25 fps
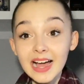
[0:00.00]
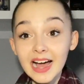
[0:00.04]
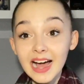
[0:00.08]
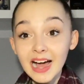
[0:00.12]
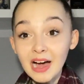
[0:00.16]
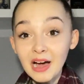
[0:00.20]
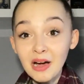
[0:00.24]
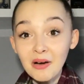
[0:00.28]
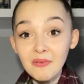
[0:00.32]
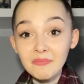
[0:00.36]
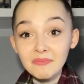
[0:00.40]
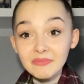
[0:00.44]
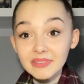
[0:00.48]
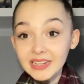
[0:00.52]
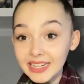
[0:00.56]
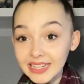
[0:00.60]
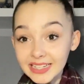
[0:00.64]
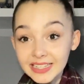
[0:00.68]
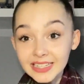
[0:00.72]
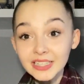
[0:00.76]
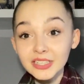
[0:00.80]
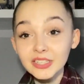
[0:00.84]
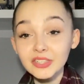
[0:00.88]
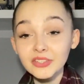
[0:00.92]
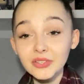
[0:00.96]
Um,
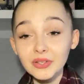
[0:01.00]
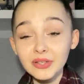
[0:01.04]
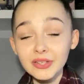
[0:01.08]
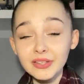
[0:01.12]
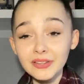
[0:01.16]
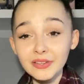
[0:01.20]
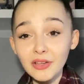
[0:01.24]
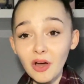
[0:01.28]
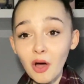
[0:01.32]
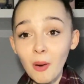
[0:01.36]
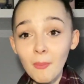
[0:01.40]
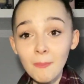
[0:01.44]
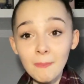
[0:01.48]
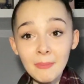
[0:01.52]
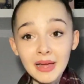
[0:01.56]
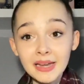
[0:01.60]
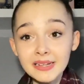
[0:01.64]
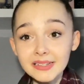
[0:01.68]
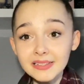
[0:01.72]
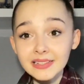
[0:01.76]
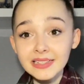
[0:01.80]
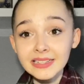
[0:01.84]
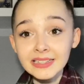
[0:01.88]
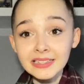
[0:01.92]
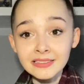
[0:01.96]
eating disorders are
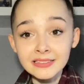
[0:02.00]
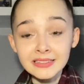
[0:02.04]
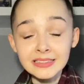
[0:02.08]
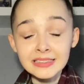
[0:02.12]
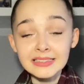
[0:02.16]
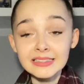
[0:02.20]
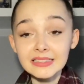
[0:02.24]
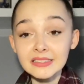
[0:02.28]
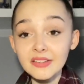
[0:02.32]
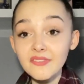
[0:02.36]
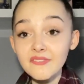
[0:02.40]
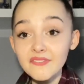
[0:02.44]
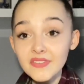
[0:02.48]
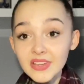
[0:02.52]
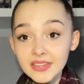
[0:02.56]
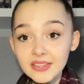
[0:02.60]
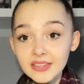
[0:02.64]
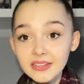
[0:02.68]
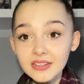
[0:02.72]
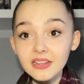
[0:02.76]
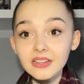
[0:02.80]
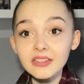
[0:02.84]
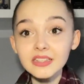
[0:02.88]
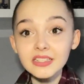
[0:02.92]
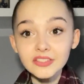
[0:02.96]
mental illness. The
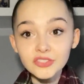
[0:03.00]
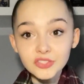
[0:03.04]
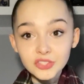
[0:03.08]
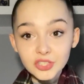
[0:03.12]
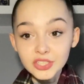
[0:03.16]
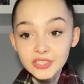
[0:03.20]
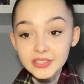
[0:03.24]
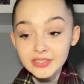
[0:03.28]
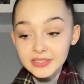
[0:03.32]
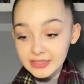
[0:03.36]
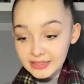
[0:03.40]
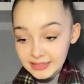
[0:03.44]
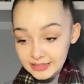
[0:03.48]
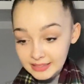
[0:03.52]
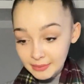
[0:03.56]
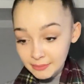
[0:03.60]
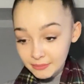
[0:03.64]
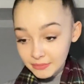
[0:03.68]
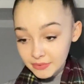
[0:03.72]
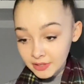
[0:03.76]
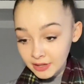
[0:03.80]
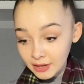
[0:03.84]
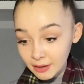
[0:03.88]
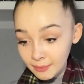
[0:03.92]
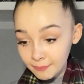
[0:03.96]
physical is just a
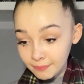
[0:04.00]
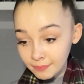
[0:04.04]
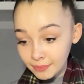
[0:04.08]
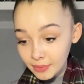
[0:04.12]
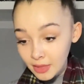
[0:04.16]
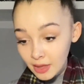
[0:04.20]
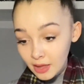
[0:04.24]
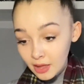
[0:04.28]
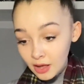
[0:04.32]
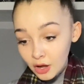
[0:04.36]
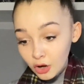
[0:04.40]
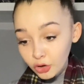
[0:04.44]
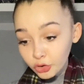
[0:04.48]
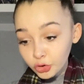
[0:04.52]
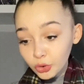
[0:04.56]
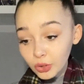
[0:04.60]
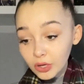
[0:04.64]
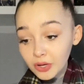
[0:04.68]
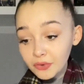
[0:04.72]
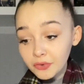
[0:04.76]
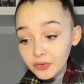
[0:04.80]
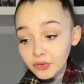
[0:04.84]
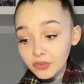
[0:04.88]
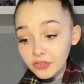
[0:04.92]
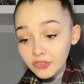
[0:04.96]
symptom. So
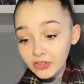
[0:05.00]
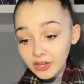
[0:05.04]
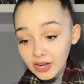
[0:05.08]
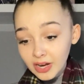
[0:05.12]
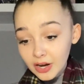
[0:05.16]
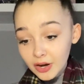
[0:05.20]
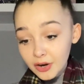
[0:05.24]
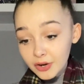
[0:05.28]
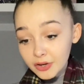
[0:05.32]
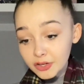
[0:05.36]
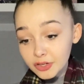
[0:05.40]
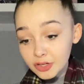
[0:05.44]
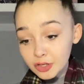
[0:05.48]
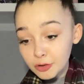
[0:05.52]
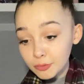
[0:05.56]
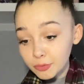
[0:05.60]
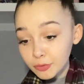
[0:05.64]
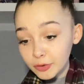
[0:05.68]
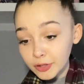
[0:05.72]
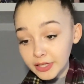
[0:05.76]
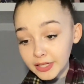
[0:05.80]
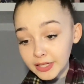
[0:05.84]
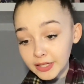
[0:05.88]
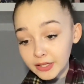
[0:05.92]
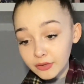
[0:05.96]
if you're scared to
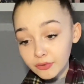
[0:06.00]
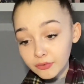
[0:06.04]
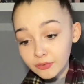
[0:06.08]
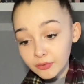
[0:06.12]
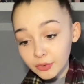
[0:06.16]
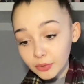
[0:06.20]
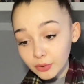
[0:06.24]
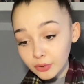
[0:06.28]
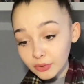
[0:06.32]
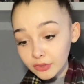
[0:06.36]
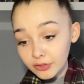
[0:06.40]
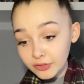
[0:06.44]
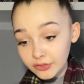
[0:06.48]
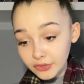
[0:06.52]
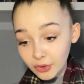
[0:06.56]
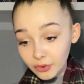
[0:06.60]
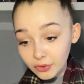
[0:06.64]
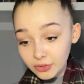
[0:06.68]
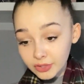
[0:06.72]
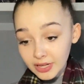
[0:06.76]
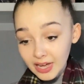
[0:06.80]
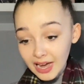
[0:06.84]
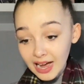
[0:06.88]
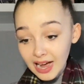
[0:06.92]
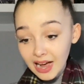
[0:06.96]
break rules or
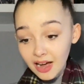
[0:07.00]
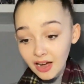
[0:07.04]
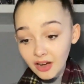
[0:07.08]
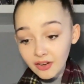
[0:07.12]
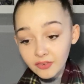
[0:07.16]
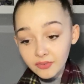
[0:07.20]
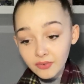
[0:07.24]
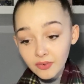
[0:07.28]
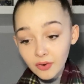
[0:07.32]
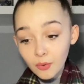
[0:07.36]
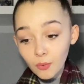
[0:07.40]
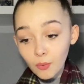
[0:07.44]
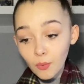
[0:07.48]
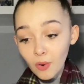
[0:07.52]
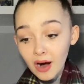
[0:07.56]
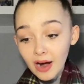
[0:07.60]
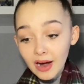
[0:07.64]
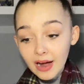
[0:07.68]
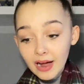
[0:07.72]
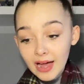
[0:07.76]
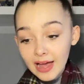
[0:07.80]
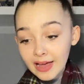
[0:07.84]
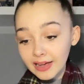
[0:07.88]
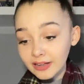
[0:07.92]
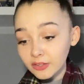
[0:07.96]
to have
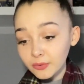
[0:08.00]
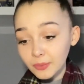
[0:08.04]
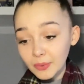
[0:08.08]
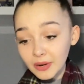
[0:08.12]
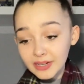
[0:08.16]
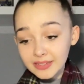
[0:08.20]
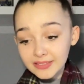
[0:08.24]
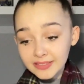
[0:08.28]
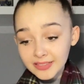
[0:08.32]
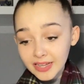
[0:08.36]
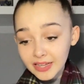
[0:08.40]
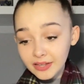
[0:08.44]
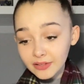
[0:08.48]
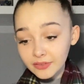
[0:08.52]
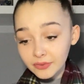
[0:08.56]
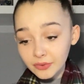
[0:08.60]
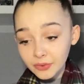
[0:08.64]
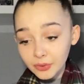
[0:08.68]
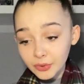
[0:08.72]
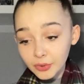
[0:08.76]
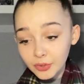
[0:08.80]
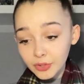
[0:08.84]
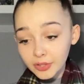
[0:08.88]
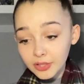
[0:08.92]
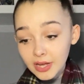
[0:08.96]
what XYZ
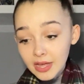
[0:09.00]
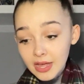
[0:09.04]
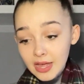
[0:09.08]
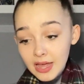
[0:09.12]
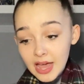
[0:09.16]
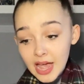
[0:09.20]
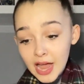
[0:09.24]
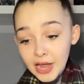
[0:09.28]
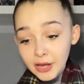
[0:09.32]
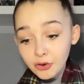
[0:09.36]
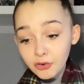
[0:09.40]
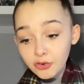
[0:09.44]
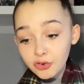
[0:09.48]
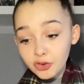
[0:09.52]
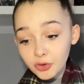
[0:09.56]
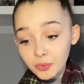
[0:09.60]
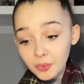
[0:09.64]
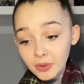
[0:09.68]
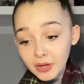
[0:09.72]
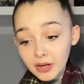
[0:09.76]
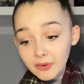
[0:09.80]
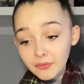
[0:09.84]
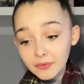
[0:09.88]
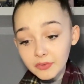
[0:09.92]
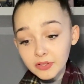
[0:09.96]
food and you're
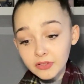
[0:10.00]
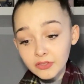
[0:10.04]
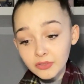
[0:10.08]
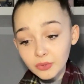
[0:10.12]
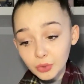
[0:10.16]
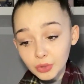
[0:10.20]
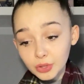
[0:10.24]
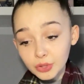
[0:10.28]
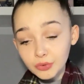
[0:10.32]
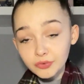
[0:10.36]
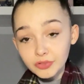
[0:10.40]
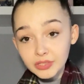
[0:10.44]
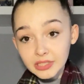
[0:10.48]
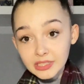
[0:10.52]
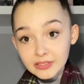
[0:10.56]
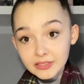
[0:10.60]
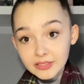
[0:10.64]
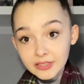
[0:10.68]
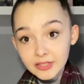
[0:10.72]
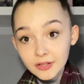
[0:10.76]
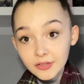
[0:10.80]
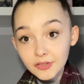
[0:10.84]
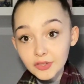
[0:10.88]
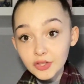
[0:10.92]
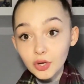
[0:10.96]
doing it for disordered
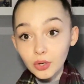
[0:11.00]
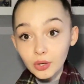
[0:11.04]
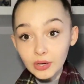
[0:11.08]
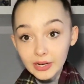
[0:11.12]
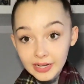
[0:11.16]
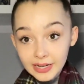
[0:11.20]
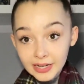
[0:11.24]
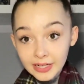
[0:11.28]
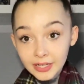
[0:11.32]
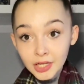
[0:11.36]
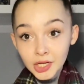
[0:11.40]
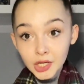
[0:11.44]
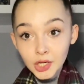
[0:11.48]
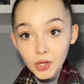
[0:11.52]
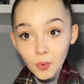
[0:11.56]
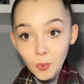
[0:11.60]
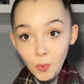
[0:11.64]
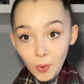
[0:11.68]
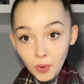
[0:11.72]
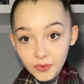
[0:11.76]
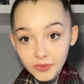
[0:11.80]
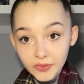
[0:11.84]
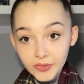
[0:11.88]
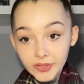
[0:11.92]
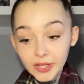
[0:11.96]
reasons, you're in
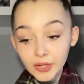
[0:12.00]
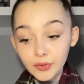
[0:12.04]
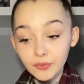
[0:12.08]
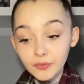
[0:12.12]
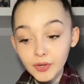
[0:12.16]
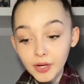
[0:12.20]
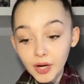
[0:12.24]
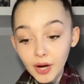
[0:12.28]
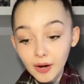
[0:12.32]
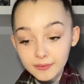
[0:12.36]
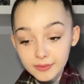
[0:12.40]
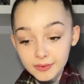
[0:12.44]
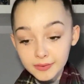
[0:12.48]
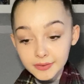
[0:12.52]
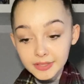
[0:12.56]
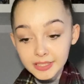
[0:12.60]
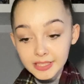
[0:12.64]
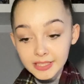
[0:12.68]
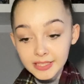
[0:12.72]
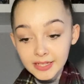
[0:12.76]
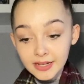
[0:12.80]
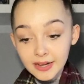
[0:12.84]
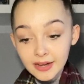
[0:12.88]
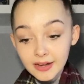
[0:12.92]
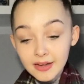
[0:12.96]
quasi
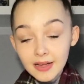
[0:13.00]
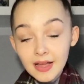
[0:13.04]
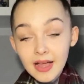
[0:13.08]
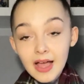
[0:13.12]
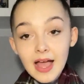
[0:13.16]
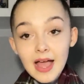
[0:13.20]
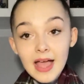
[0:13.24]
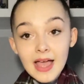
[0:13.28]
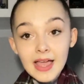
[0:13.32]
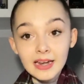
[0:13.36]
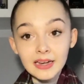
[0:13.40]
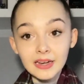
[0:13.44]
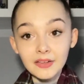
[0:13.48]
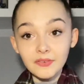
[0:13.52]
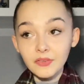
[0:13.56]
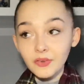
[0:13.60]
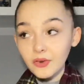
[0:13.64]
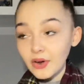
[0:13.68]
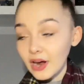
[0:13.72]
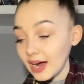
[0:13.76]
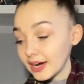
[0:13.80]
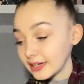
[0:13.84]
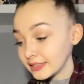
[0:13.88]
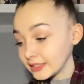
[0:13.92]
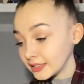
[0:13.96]
recovery. And if
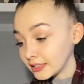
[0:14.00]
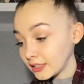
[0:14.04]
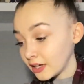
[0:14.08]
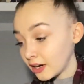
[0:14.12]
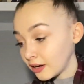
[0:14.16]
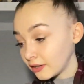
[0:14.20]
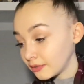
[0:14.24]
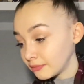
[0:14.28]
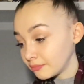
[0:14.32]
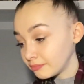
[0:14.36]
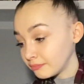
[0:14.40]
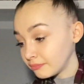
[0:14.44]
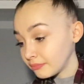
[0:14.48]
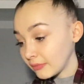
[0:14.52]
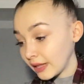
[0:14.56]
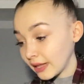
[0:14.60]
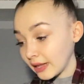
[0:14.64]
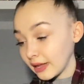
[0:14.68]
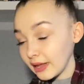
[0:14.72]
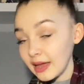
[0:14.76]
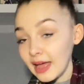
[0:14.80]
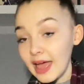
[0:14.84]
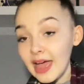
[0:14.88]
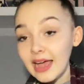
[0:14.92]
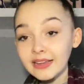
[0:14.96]
you're acting on
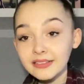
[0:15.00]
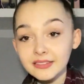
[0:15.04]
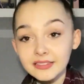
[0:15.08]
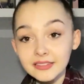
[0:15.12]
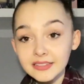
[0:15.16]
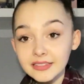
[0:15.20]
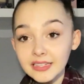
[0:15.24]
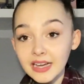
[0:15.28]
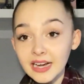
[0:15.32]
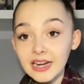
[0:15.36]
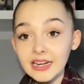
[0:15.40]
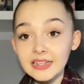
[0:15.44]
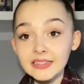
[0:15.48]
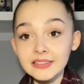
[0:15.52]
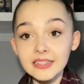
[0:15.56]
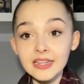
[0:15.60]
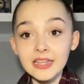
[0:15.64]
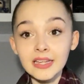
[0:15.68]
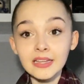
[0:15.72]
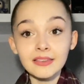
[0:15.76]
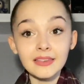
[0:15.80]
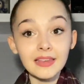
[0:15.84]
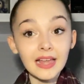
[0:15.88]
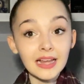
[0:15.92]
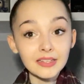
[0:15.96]
like
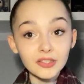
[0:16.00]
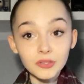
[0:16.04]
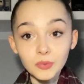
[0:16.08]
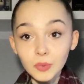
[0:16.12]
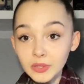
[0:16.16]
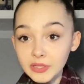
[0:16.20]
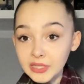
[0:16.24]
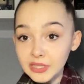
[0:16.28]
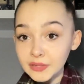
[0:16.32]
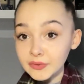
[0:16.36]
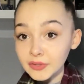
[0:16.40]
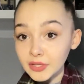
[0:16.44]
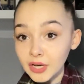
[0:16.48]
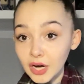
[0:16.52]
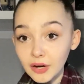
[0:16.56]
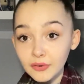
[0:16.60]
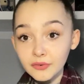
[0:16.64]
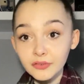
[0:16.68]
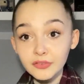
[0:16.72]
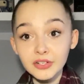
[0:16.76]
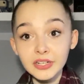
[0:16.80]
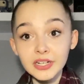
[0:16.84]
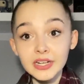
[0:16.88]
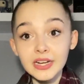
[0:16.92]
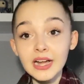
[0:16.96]
exercising, that's quasi
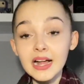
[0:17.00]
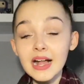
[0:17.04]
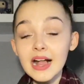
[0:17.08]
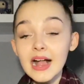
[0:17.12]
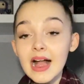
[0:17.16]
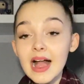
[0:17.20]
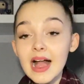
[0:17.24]
recovery.